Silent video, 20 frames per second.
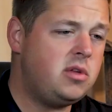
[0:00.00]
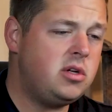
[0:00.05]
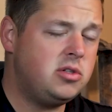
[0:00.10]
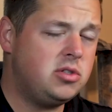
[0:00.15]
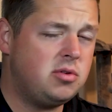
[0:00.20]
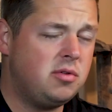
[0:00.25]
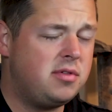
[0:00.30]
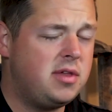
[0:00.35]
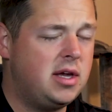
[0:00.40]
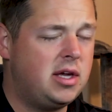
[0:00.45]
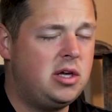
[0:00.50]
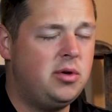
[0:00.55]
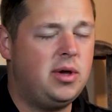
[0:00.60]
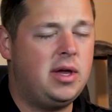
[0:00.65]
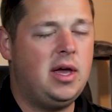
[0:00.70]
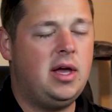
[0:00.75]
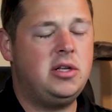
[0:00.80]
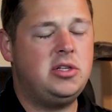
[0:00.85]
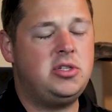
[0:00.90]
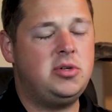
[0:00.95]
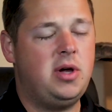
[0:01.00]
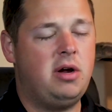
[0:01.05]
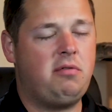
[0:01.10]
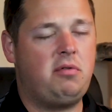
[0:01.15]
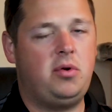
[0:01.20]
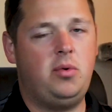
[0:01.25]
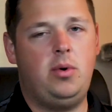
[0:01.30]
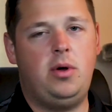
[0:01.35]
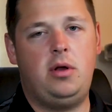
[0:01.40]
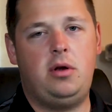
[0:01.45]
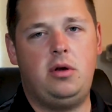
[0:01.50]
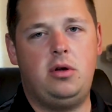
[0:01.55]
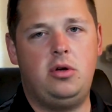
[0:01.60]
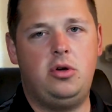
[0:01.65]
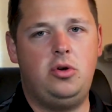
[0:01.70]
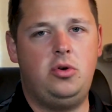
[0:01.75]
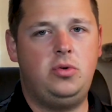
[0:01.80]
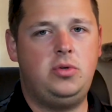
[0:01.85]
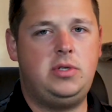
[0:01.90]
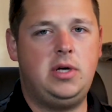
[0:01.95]
So thank you again to everyone
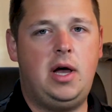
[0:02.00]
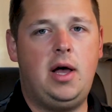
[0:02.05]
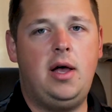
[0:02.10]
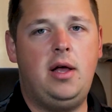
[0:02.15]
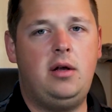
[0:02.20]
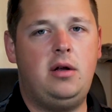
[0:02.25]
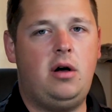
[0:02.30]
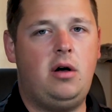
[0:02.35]
who dyed